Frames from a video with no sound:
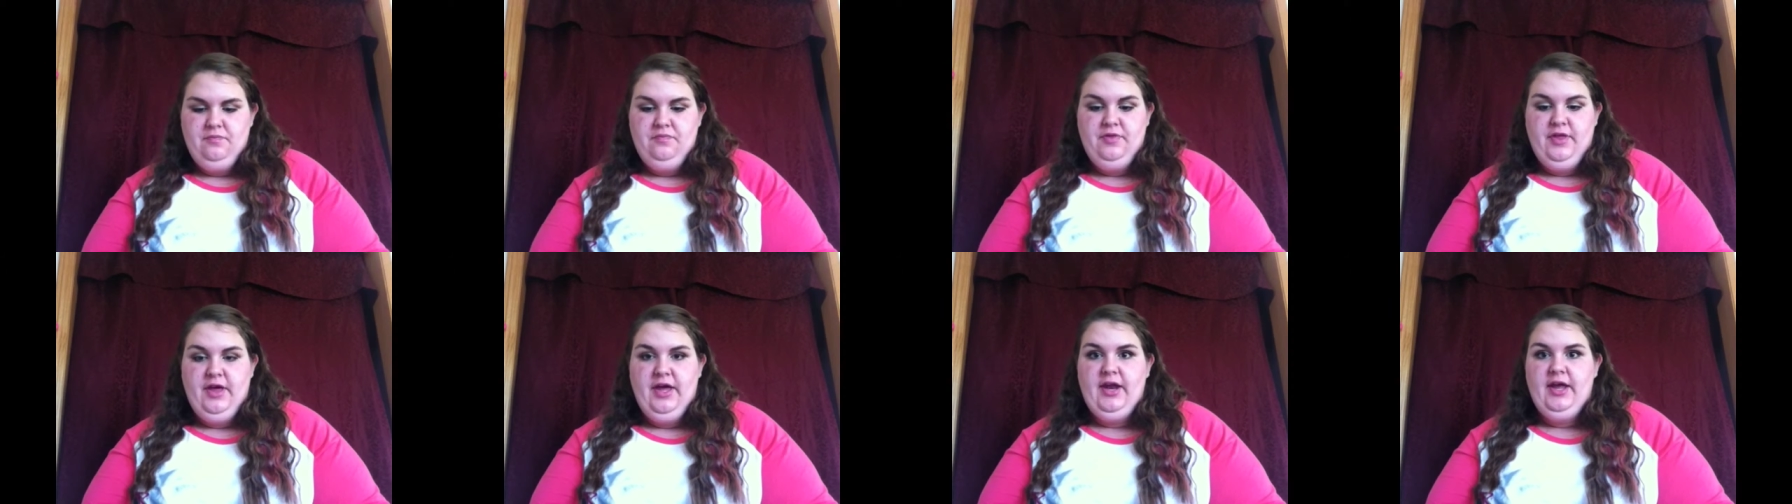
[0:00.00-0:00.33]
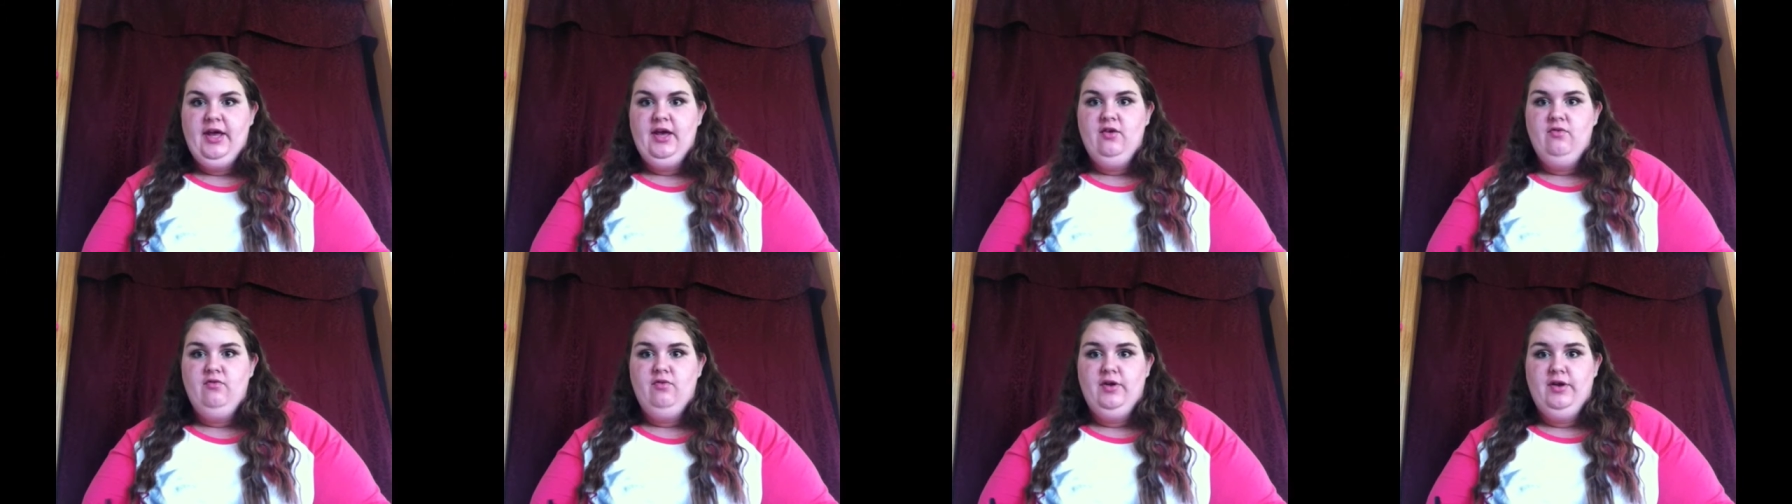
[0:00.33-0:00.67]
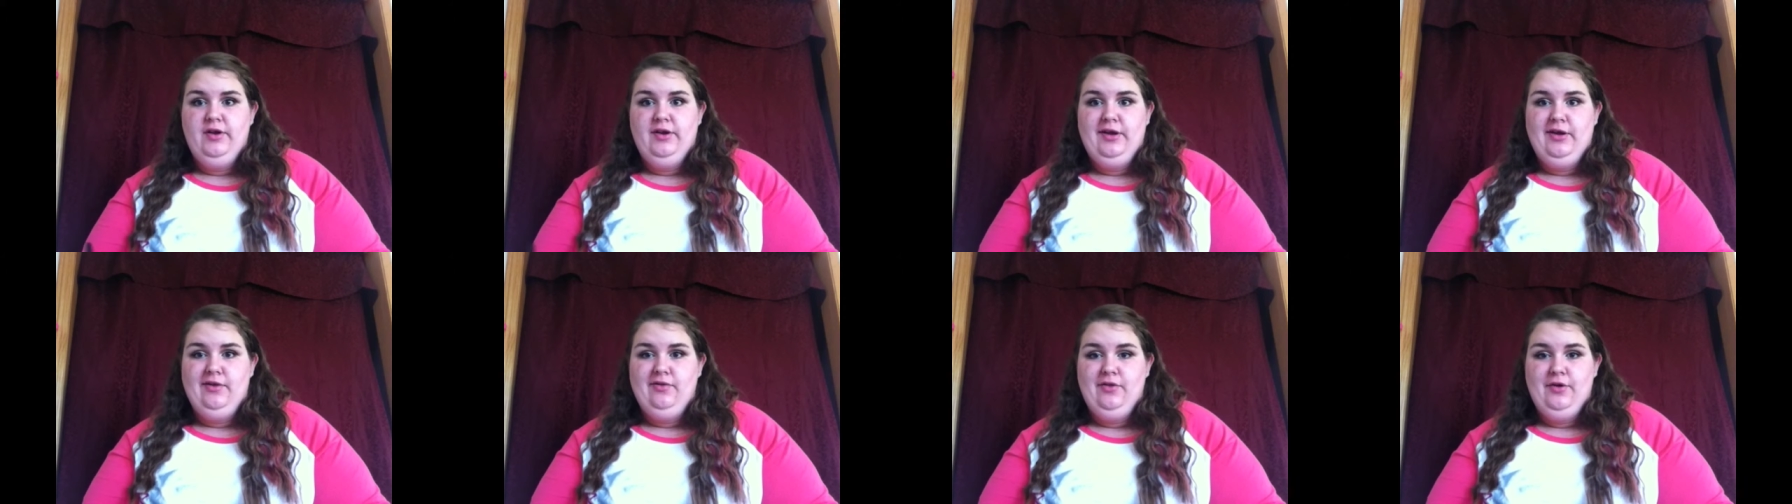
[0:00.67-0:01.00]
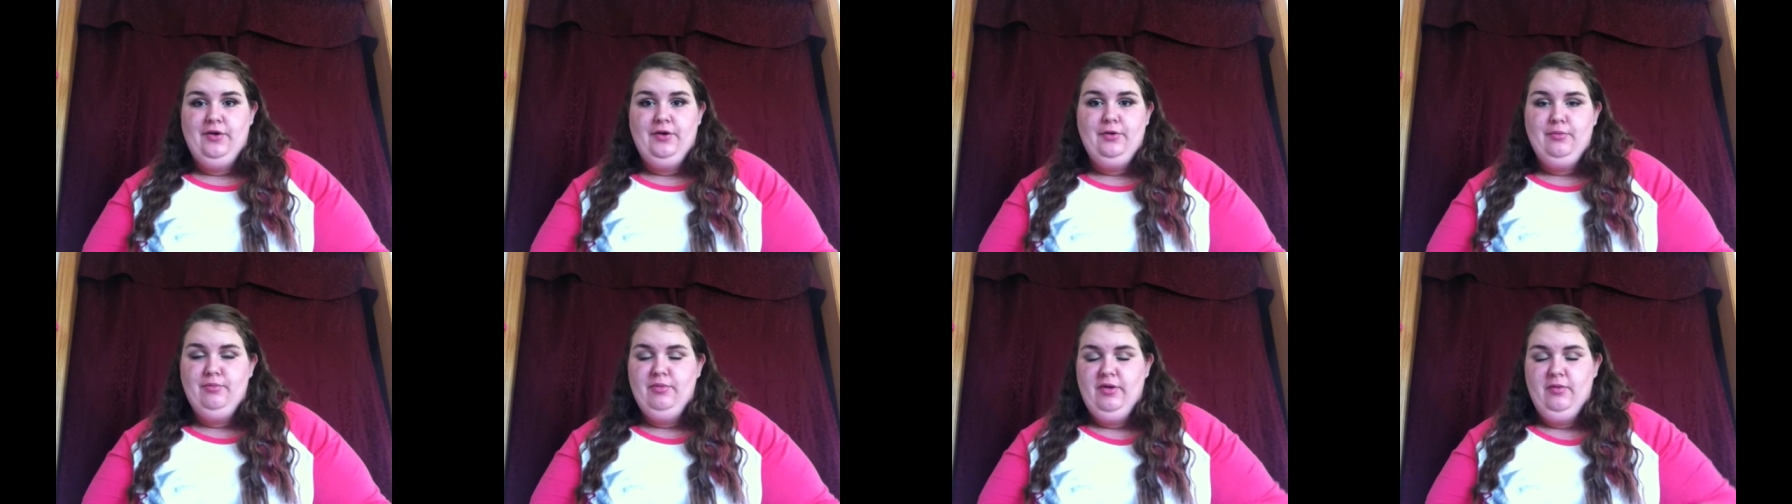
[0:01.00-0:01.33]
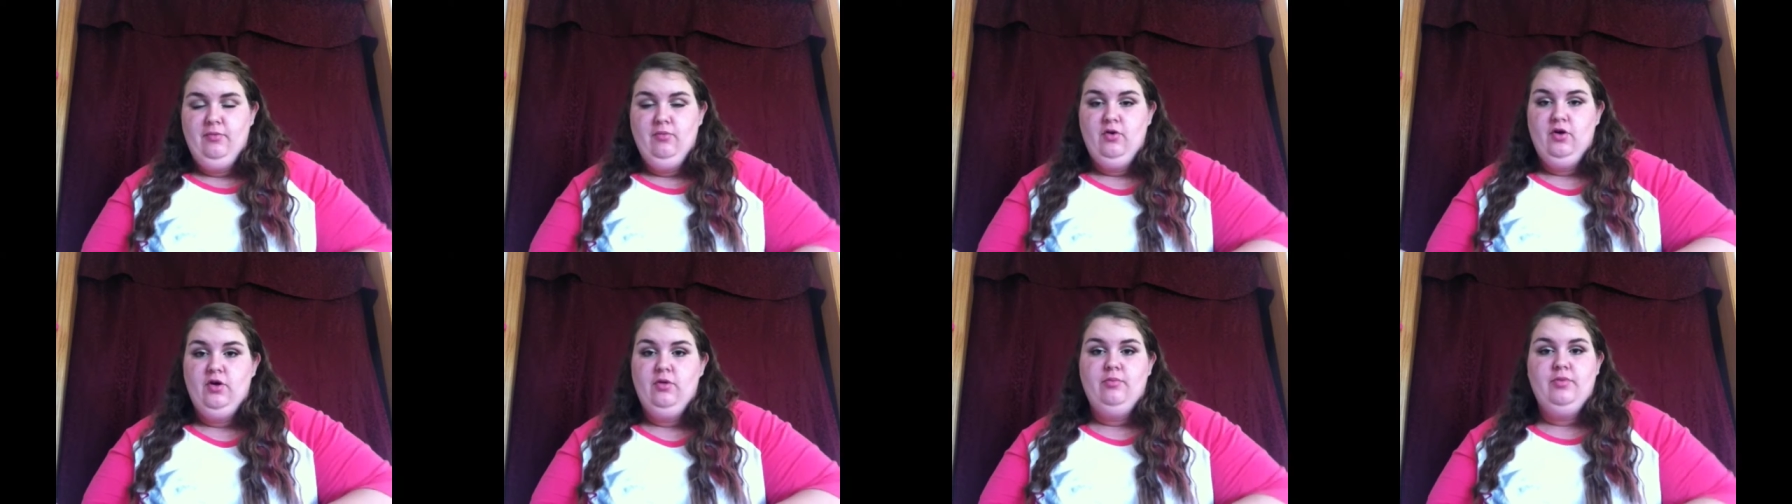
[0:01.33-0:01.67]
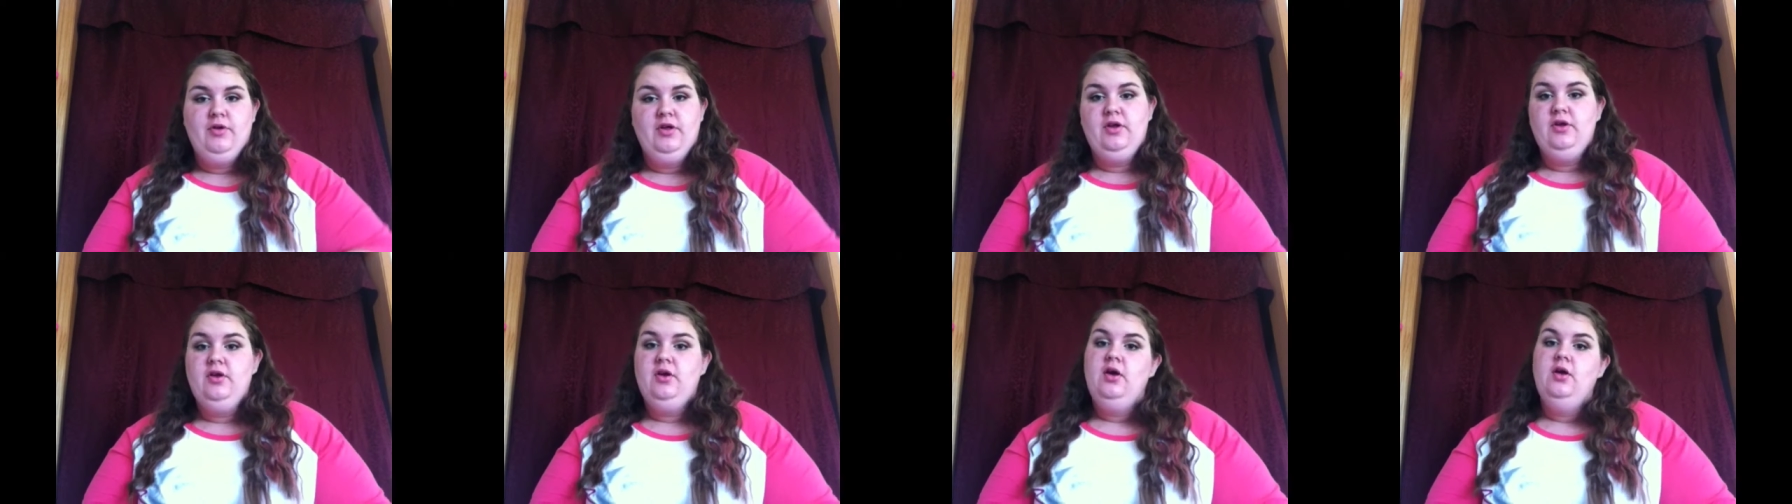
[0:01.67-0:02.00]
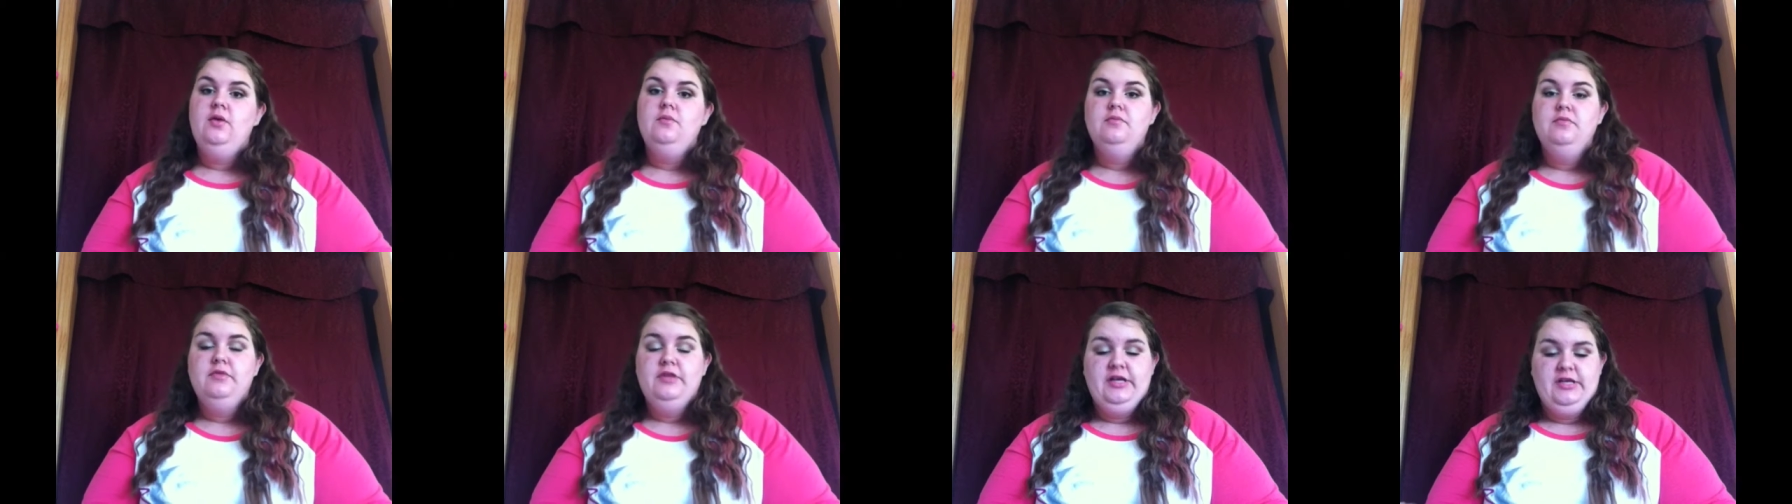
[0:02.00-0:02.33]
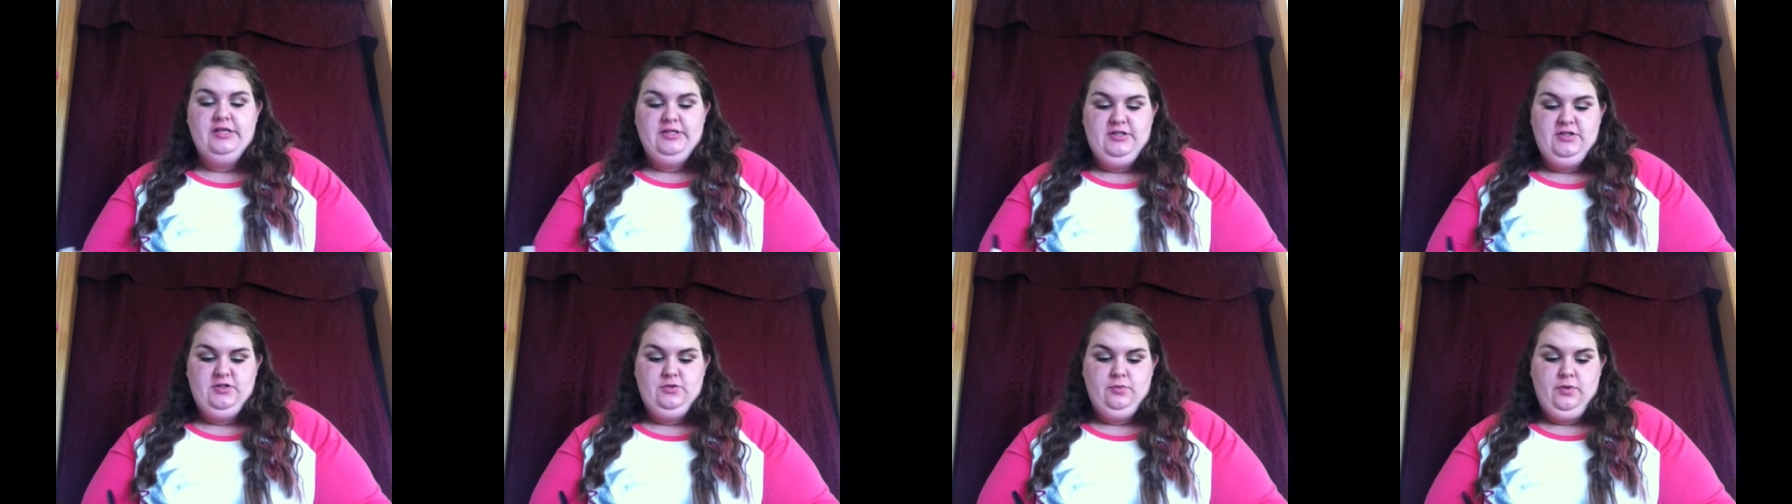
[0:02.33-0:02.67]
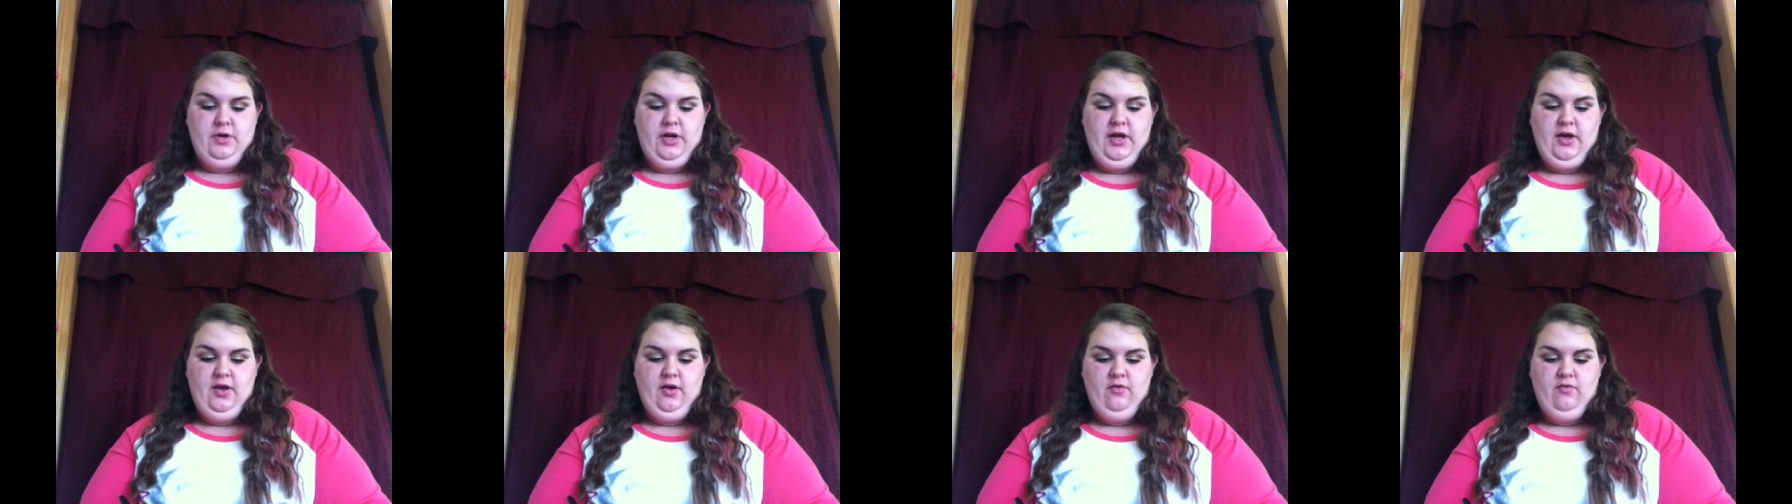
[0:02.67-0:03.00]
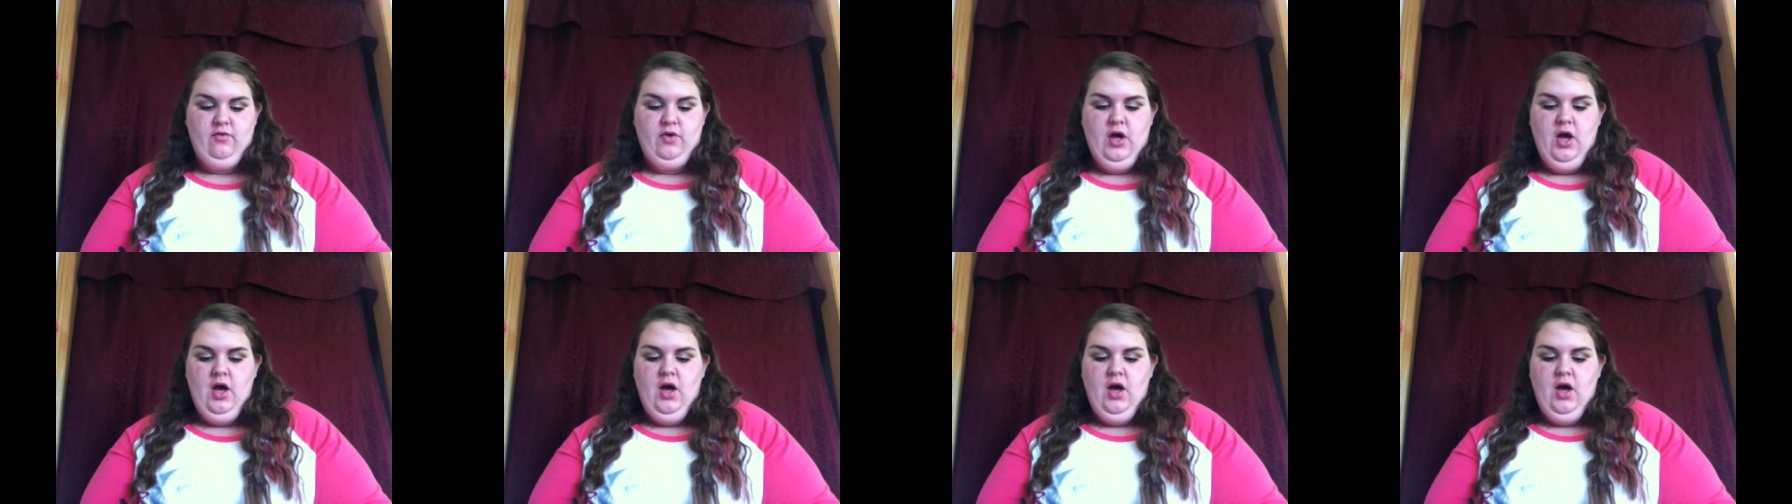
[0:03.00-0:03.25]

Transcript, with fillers: That I have written down. There could be more, but this is what I have.